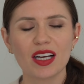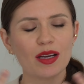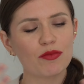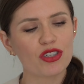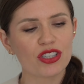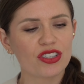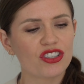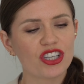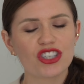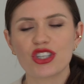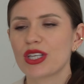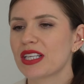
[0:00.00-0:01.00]
I'm just
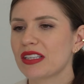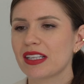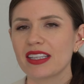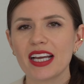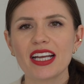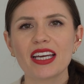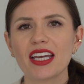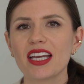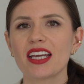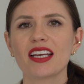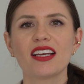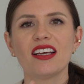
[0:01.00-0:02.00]
judging the
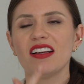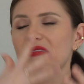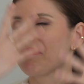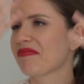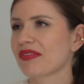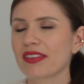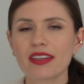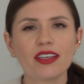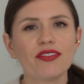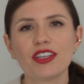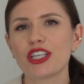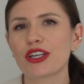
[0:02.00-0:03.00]
lighting,
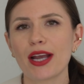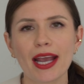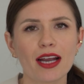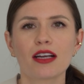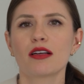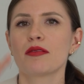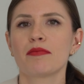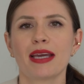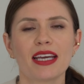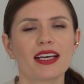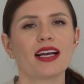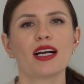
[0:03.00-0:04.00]
even your hair,
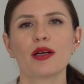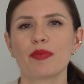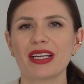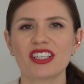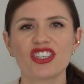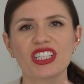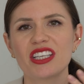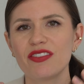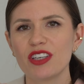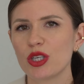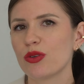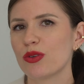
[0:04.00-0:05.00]
makeup, and just
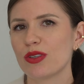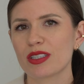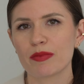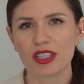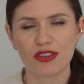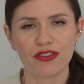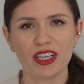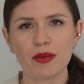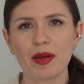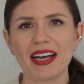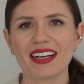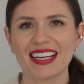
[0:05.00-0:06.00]
giving you as much
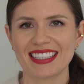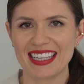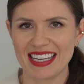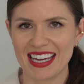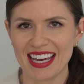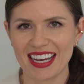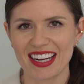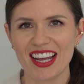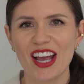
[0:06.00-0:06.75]
feedback as I can.